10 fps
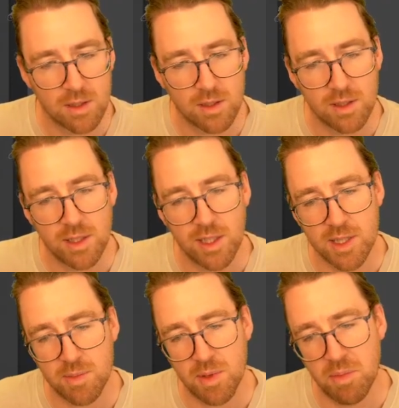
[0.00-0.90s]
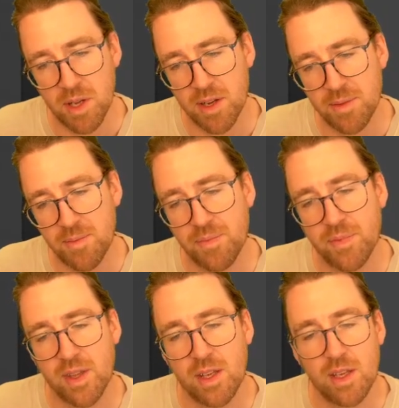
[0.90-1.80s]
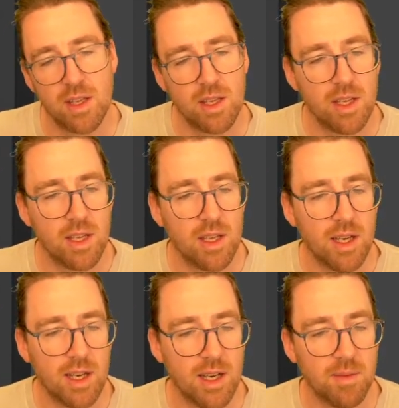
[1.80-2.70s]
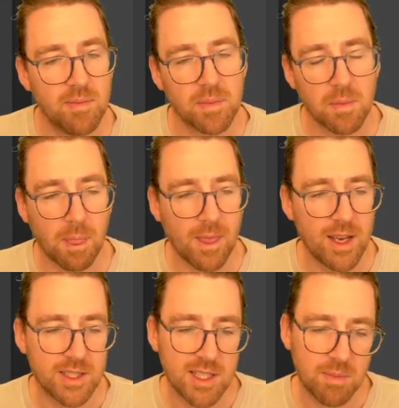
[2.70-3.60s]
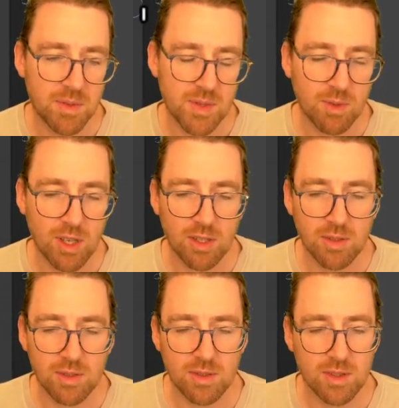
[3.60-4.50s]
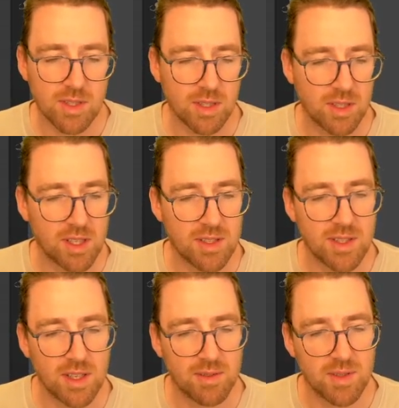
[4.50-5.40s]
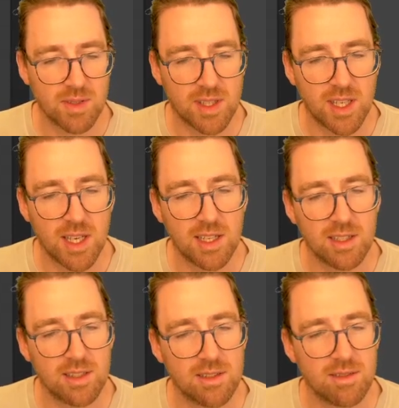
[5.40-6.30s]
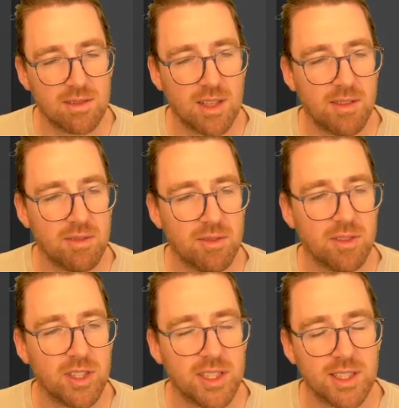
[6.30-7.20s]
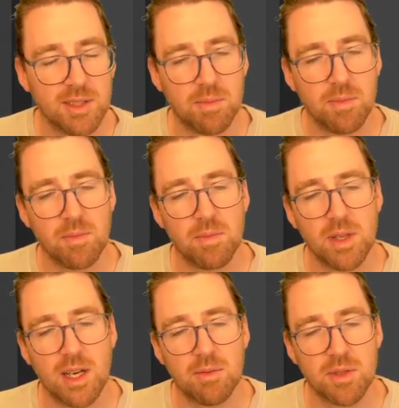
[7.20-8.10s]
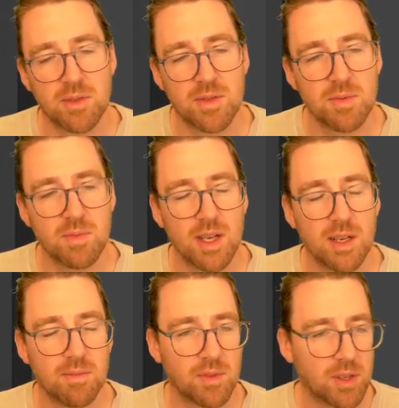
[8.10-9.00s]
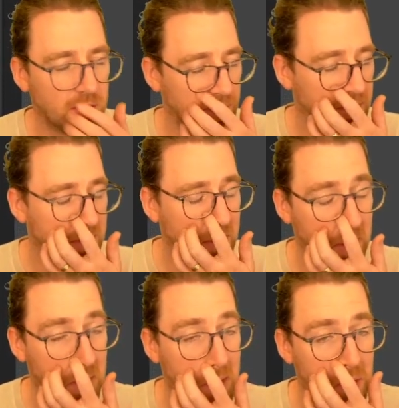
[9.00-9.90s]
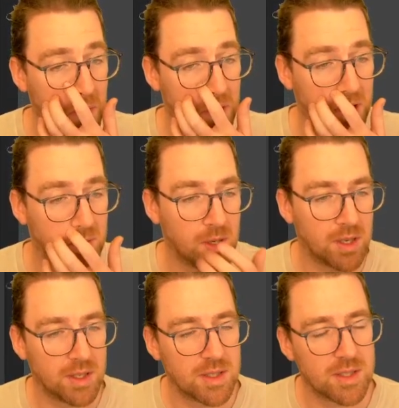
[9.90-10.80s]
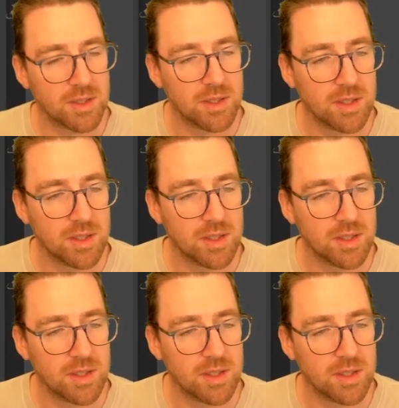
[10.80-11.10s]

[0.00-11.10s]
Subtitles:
Yeah, that's a bit better. A tip as well, so you can see I've sort of cut, I haven't really been able to crease where I wanted it to.